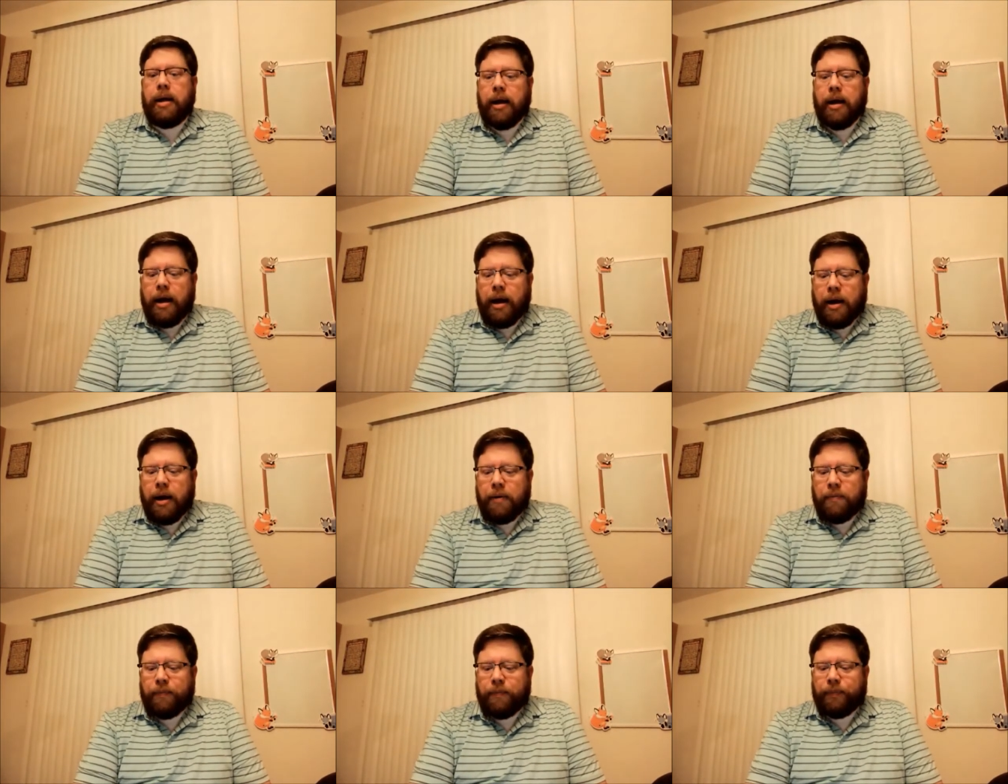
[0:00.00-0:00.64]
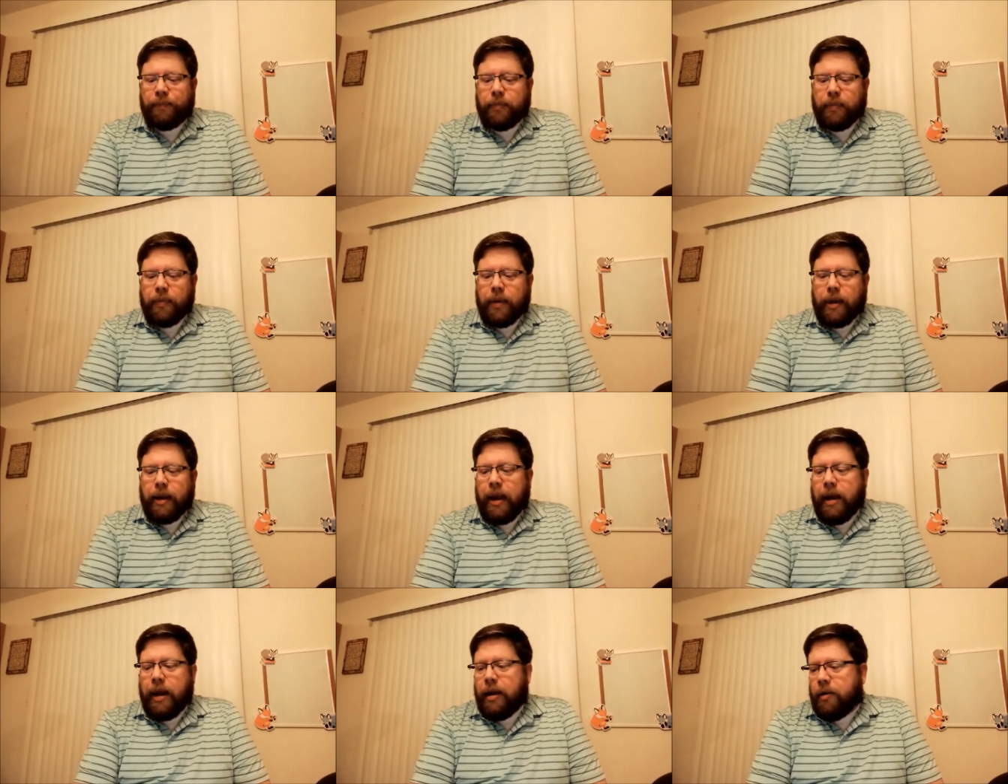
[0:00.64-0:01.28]
Um,
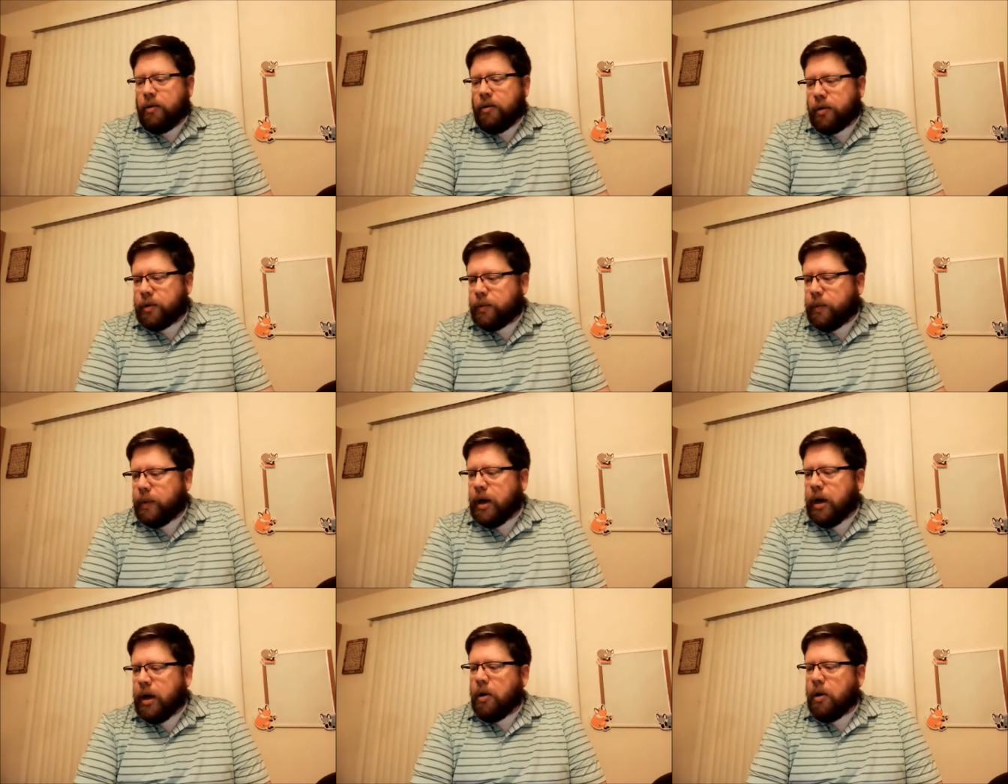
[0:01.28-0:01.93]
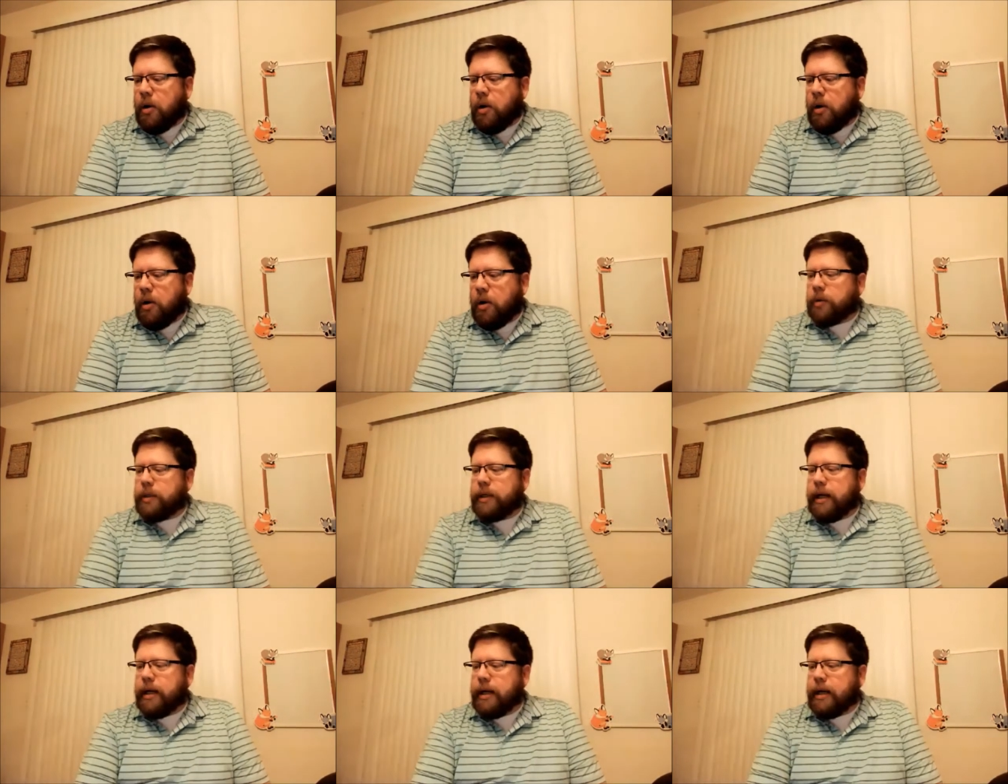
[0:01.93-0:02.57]
and of course, we know we'll
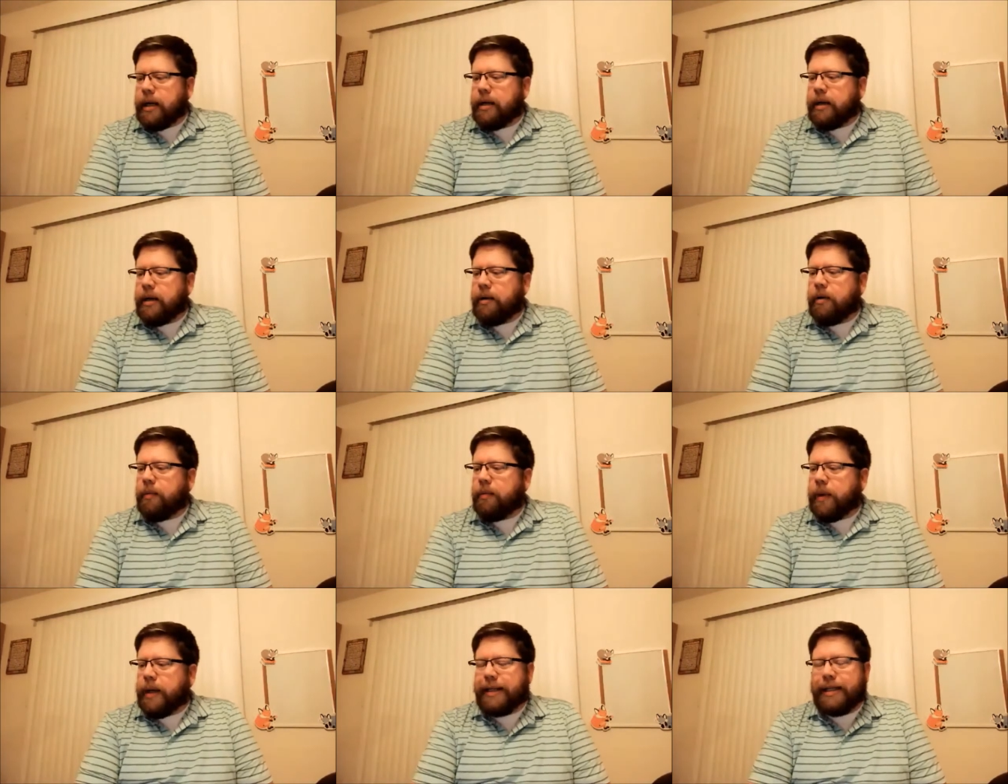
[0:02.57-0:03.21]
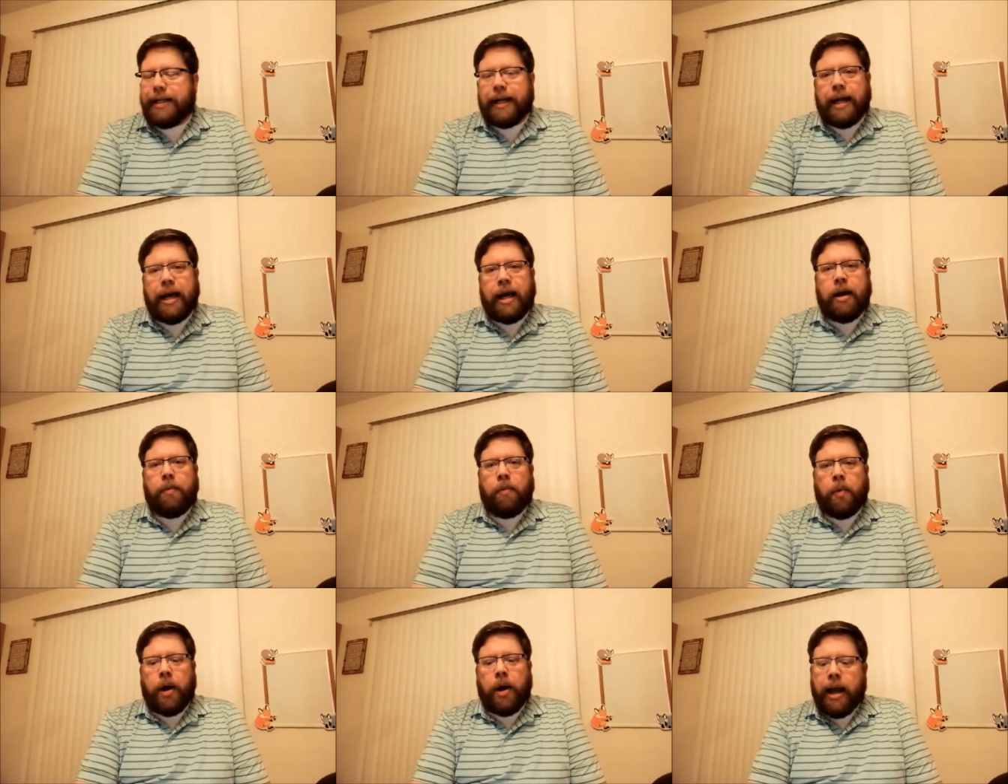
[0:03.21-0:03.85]
study in the weeks to
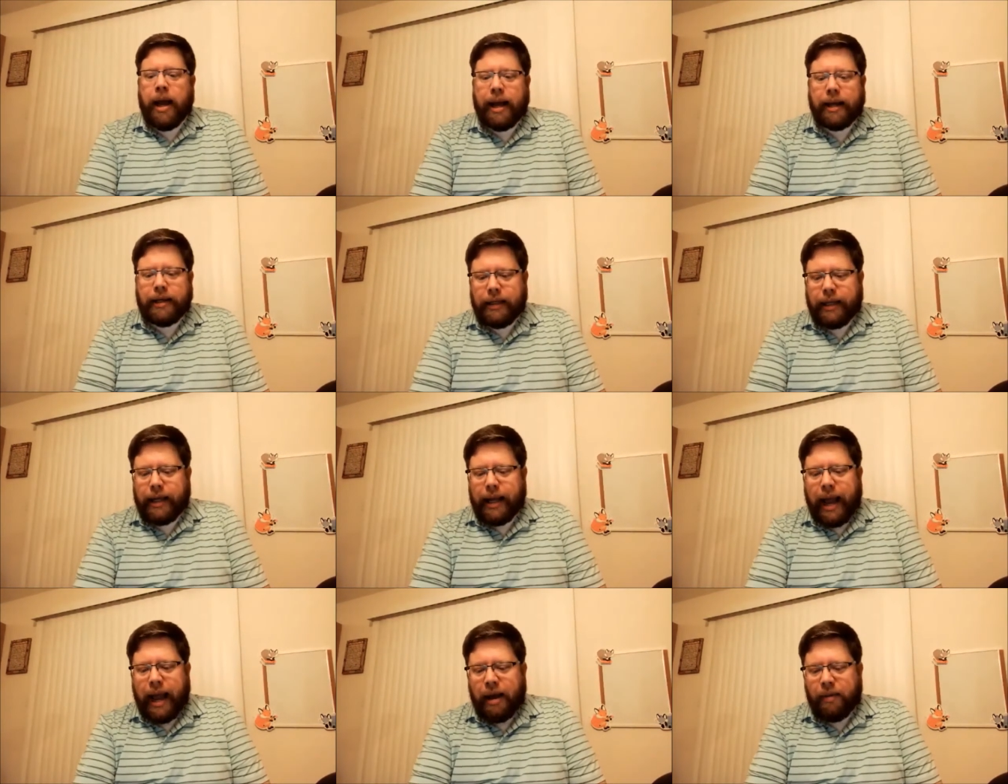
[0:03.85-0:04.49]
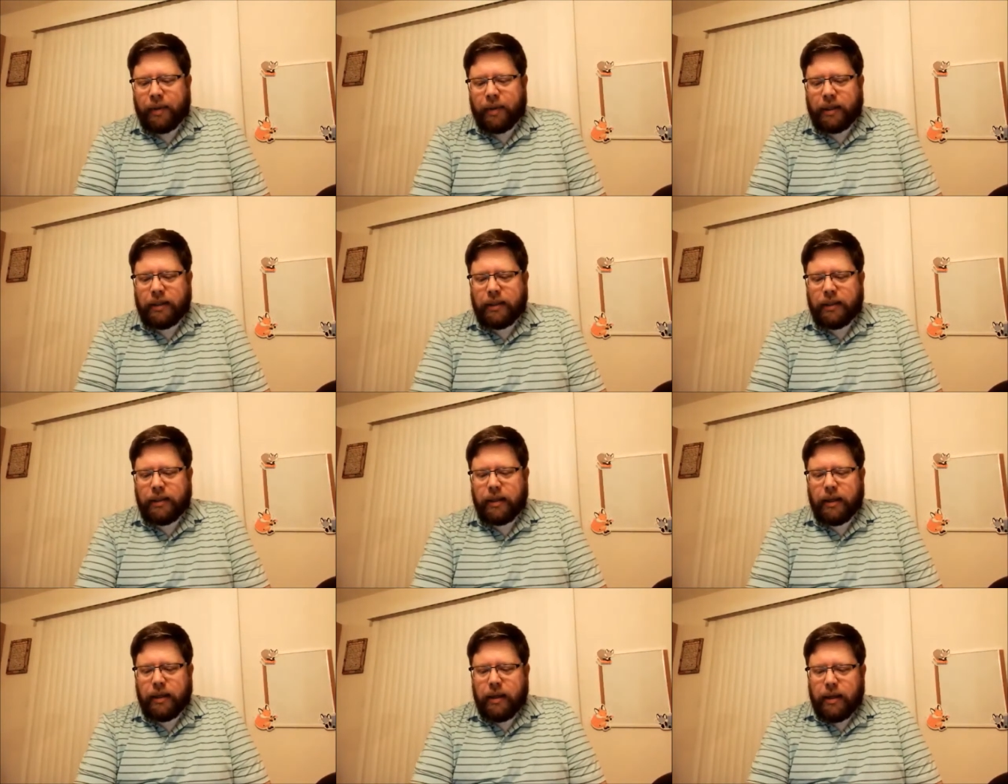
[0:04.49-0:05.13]
come what actually
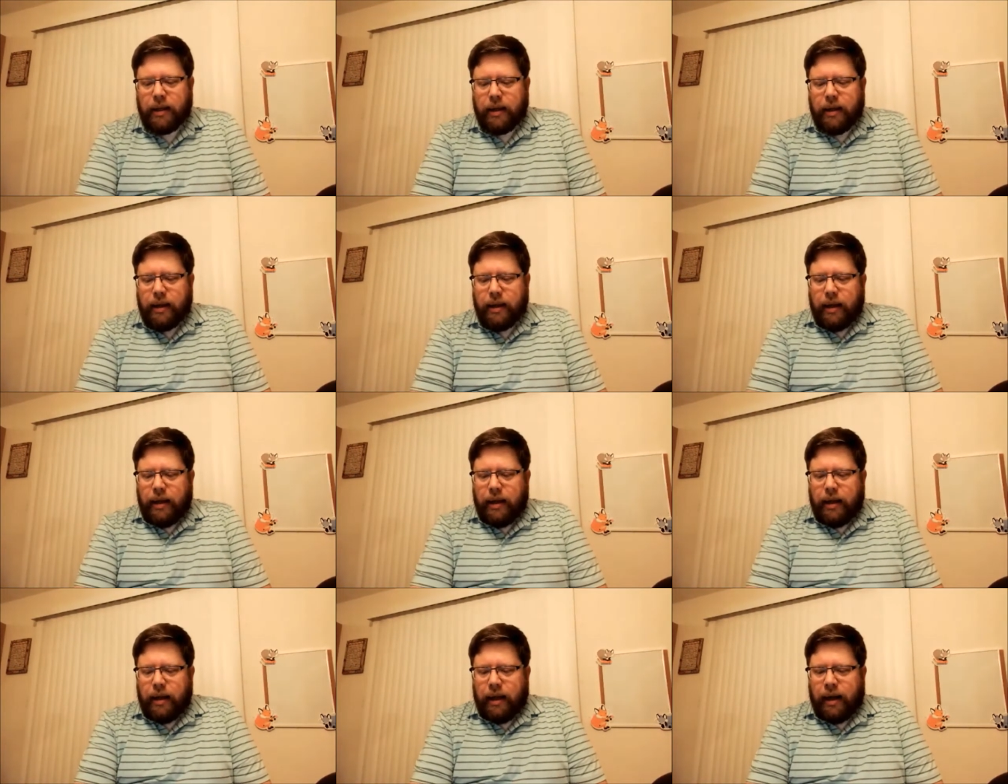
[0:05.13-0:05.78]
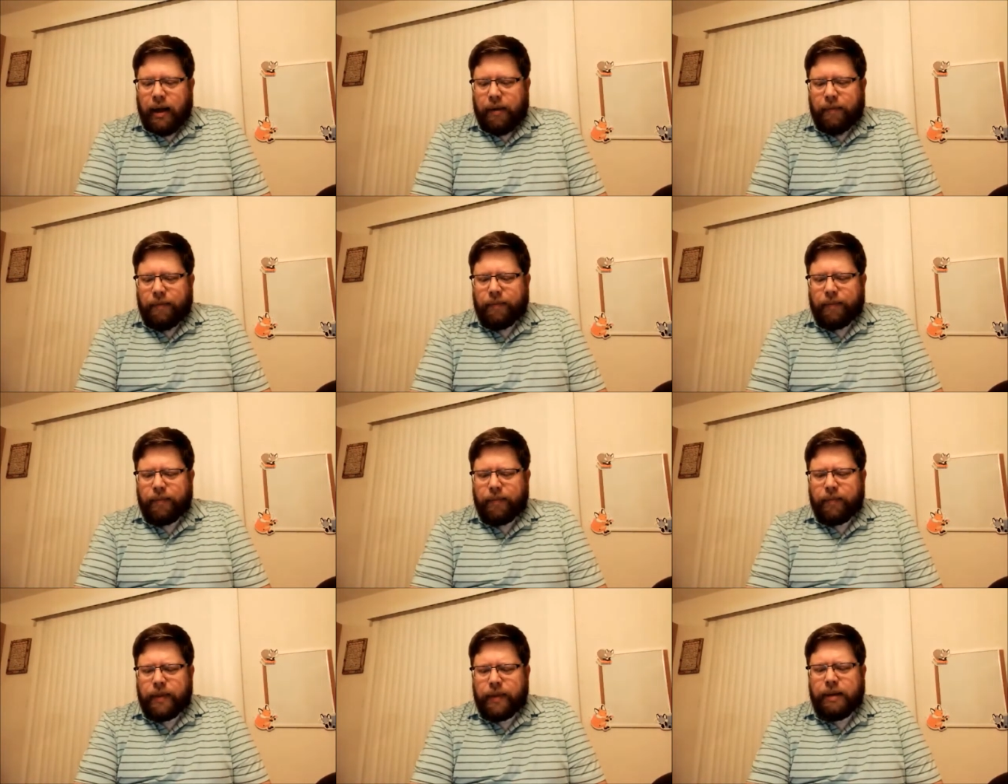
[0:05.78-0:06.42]
happens. Um,
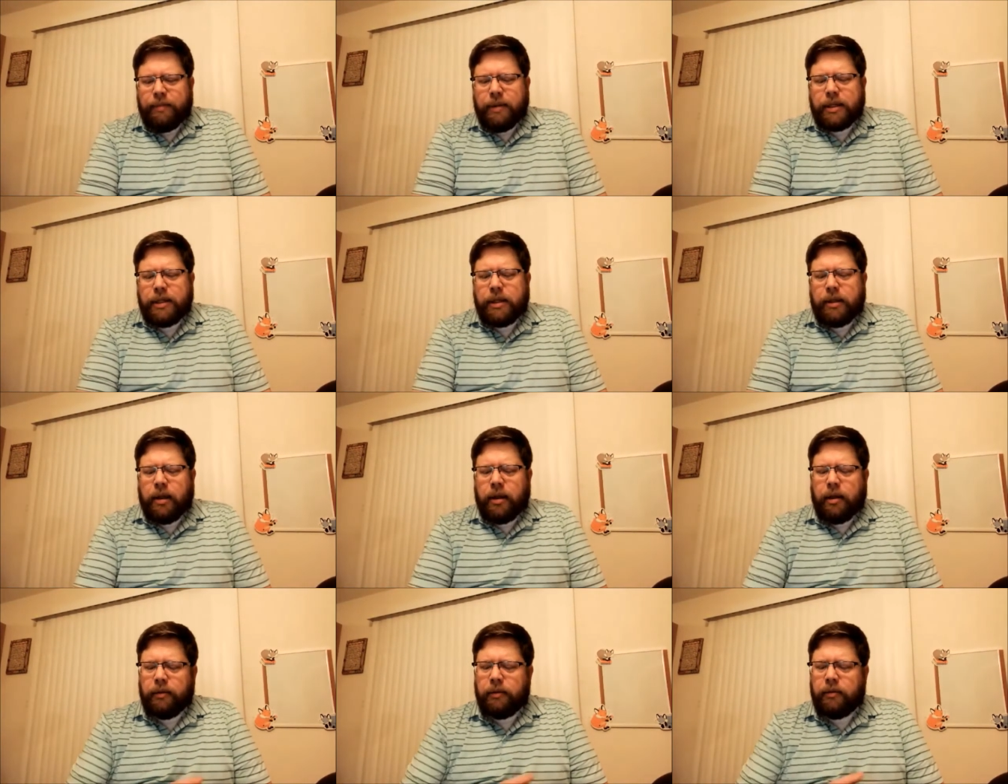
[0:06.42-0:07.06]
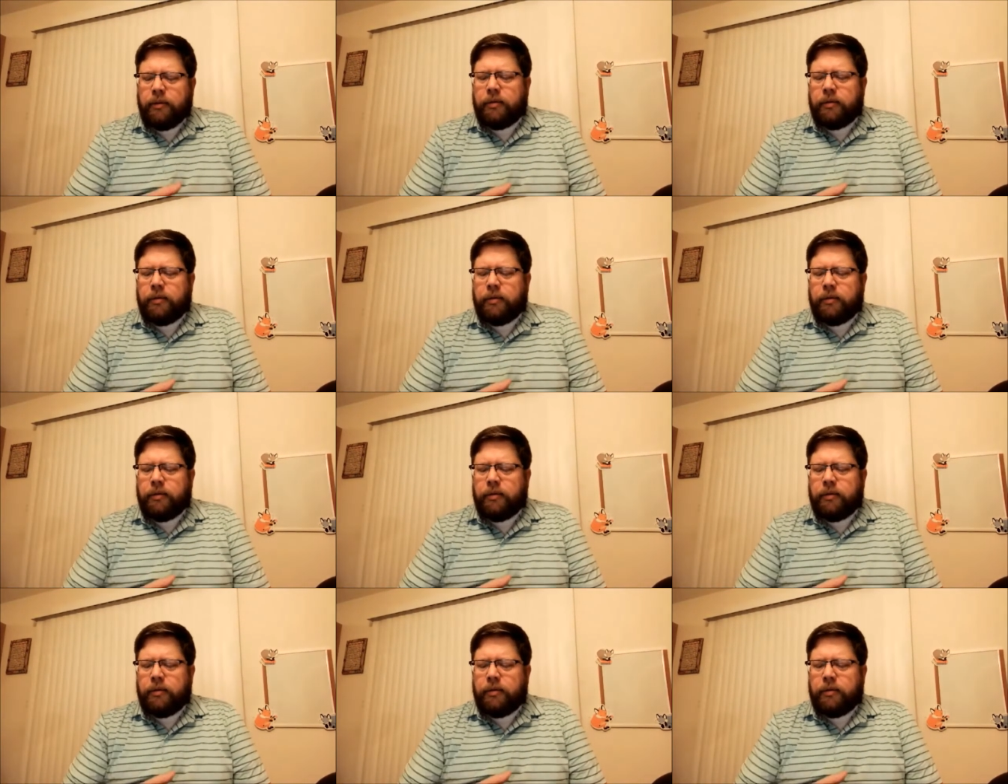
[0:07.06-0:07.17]
see, much of the